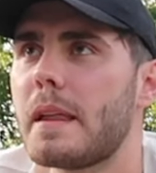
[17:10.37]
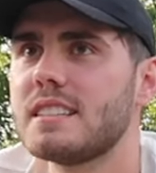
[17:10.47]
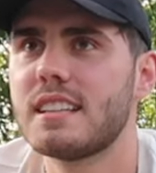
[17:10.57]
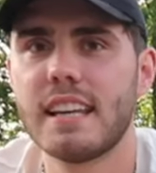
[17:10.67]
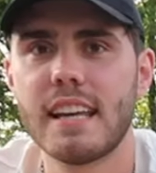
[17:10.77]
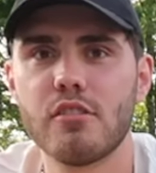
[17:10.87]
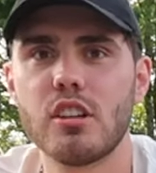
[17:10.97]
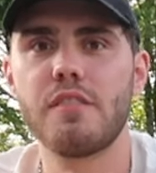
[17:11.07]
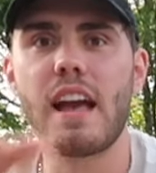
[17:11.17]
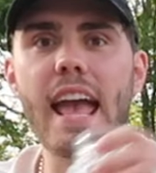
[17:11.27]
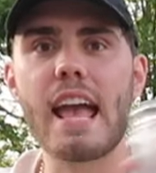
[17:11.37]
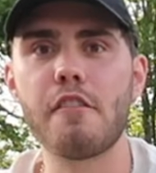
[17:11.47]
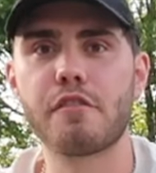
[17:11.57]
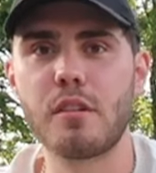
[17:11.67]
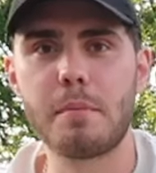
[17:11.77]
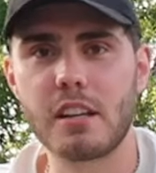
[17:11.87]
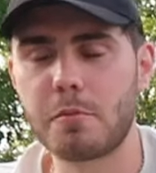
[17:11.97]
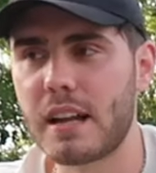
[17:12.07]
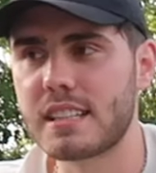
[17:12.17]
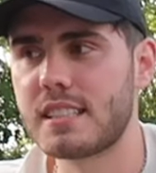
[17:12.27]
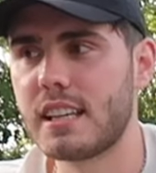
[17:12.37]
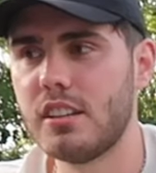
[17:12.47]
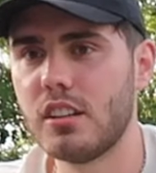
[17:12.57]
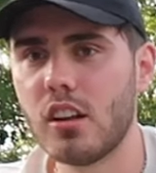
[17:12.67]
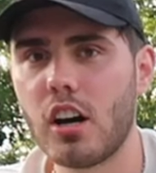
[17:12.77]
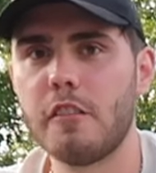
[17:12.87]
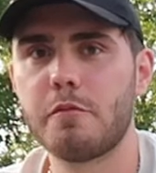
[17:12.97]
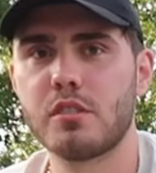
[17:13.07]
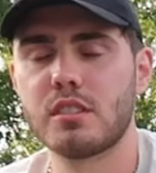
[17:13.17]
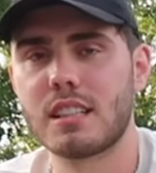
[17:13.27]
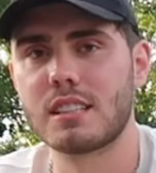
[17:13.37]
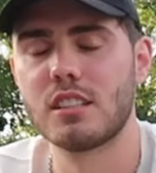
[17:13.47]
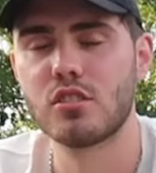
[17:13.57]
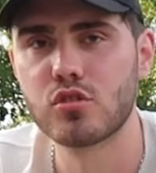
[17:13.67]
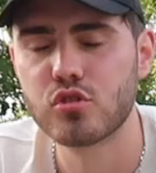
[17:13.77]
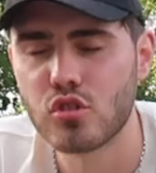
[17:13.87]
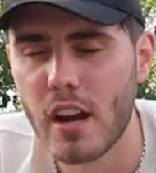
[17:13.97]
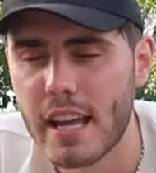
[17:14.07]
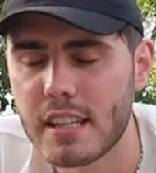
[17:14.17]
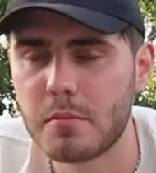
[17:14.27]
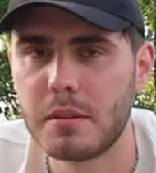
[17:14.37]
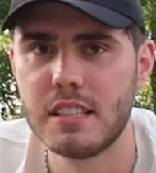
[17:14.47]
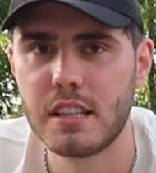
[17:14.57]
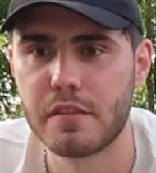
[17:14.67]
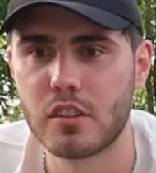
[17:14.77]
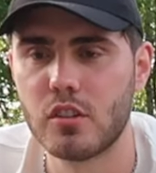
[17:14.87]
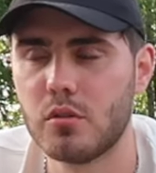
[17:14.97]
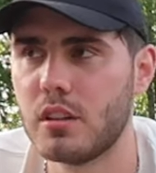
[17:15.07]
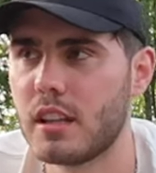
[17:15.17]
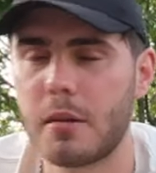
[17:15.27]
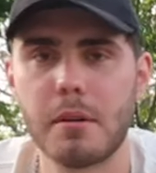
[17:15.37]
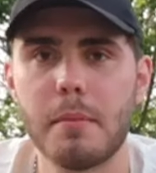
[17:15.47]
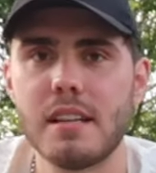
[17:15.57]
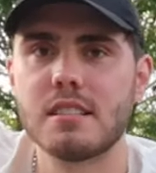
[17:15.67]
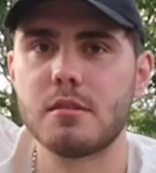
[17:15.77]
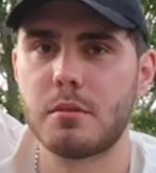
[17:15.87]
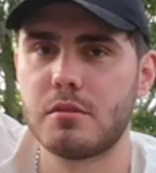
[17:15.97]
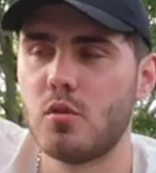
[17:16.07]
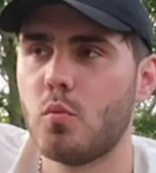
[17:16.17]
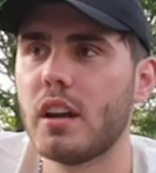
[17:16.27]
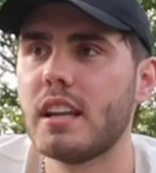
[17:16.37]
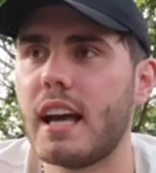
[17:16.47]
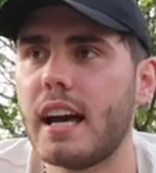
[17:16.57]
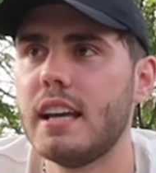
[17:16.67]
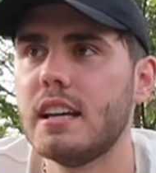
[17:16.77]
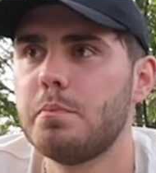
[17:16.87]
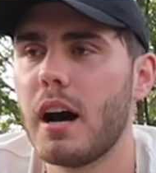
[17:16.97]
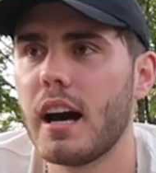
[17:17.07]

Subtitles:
saying get rid of every bit of plastic in your life, because that's incredibly difficult and that'd be amazing to be able to do one day. But